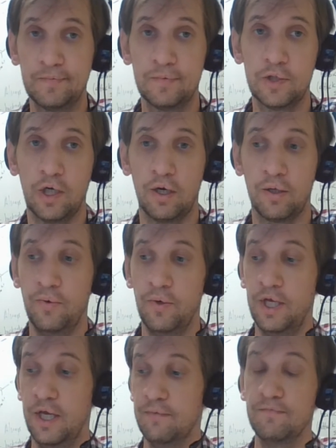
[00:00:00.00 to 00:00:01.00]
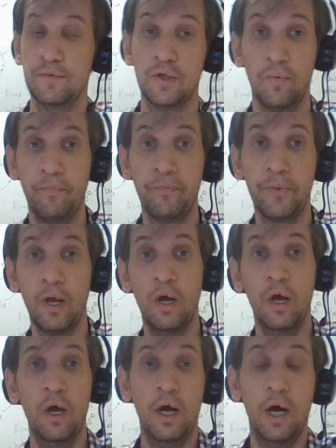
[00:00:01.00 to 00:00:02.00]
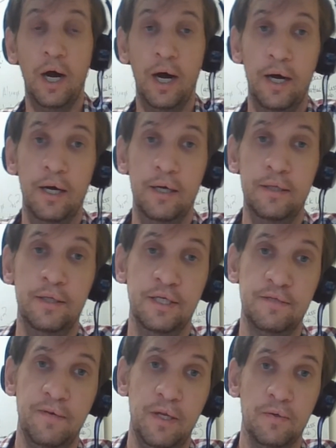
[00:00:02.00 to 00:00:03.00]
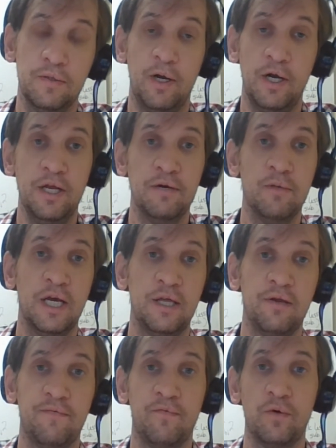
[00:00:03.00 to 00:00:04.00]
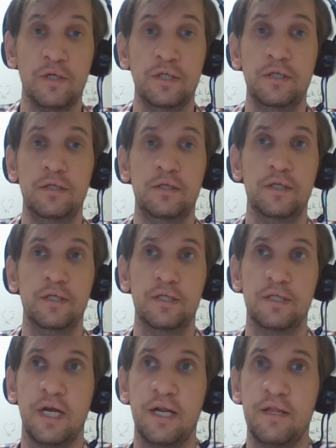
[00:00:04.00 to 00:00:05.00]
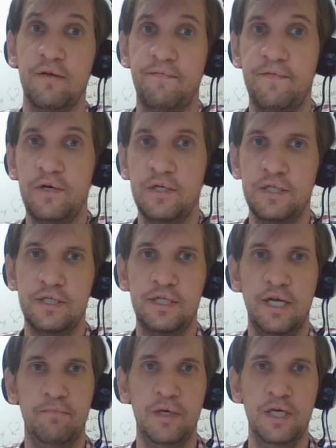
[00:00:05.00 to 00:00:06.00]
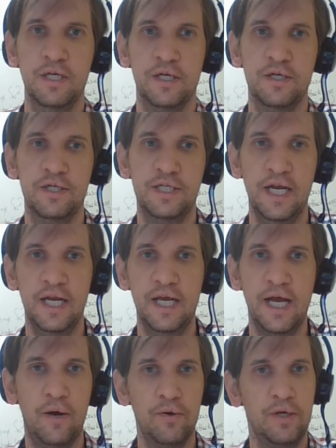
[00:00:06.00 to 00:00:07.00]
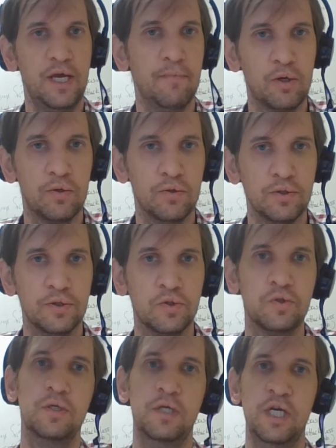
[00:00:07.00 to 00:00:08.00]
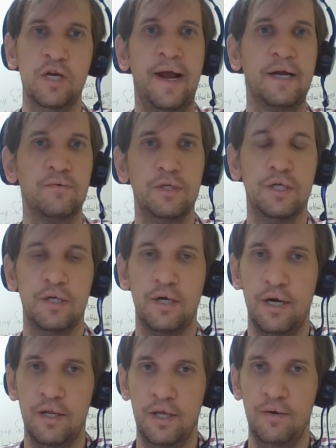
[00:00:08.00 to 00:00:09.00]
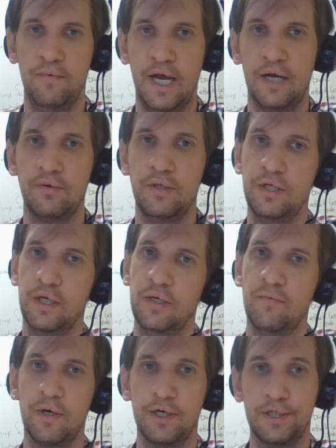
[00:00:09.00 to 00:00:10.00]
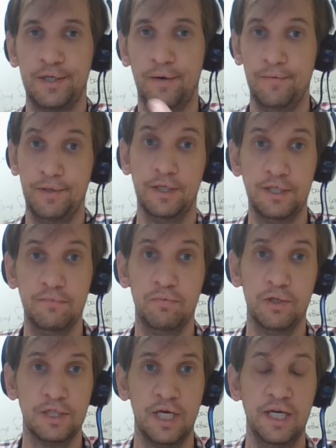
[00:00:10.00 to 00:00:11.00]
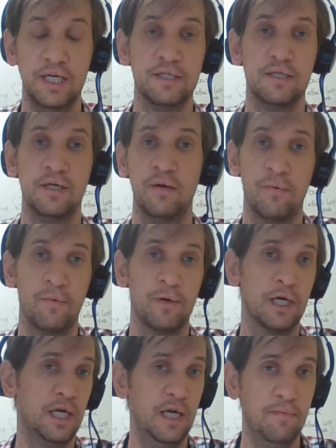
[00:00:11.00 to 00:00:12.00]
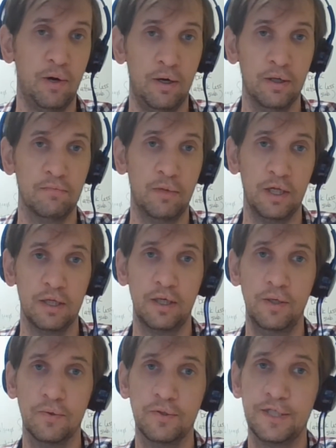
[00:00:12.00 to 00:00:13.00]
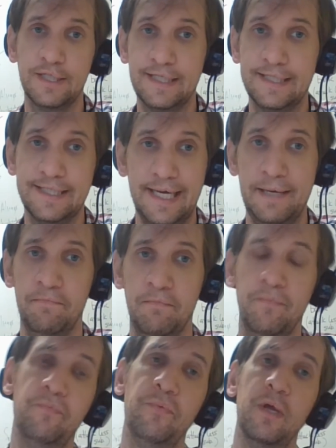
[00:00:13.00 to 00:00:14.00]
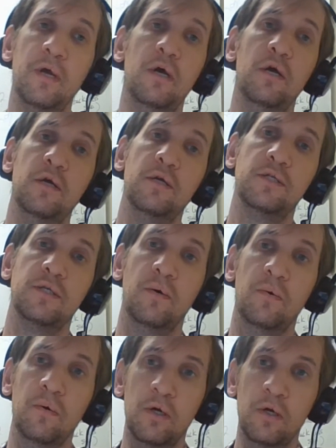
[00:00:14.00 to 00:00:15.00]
talk through it again. So, this video is about intermolecular forces. This is kind of the first step in understanding how do chemicals interact with each other, how do they react with each other. We're going to start with the simplest case, and where we're going to keep all the molecules the same. So,